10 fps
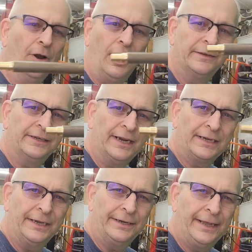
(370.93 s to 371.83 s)
rod that I
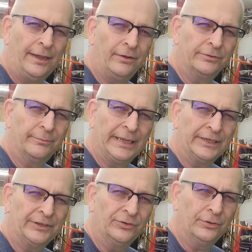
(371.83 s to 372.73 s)
cut down and
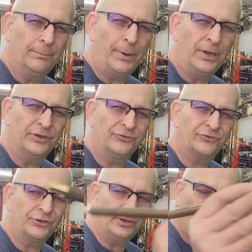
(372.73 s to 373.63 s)
made into a
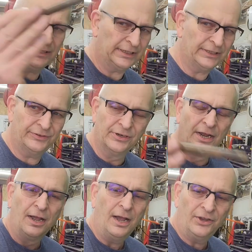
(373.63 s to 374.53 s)
punch. I needed
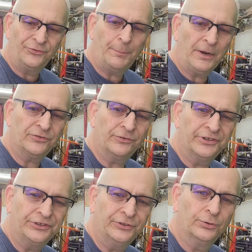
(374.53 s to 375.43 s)
a
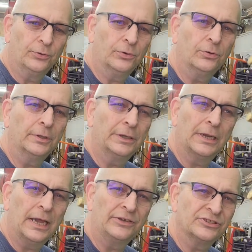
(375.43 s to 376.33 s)
specialty tool, and
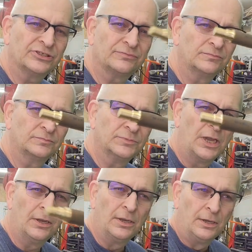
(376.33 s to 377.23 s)
I just
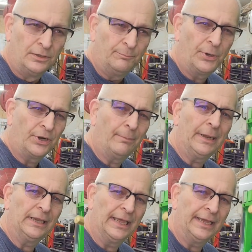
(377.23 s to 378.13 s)
put it on
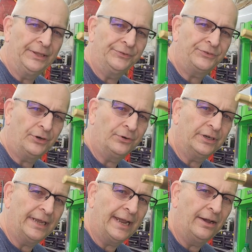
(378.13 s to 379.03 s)
my lathe, turned
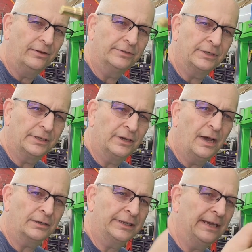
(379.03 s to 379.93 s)
it down, and it
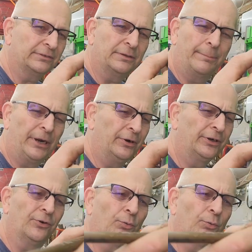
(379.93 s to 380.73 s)
knocked out the bearing or